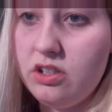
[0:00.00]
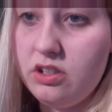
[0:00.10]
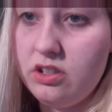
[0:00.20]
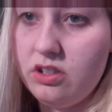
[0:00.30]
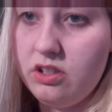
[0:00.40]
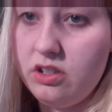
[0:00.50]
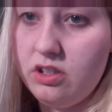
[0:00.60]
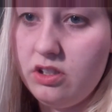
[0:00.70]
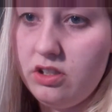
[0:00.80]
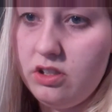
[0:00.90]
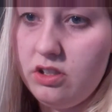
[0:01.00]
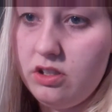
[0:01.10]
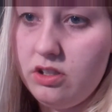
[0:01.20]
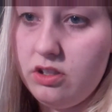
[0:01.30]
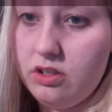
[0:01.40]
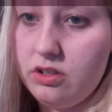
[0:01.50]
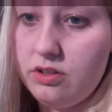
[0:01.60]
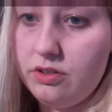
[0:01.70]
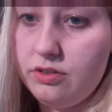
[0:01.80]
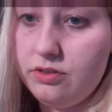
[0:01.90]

Nothing is said.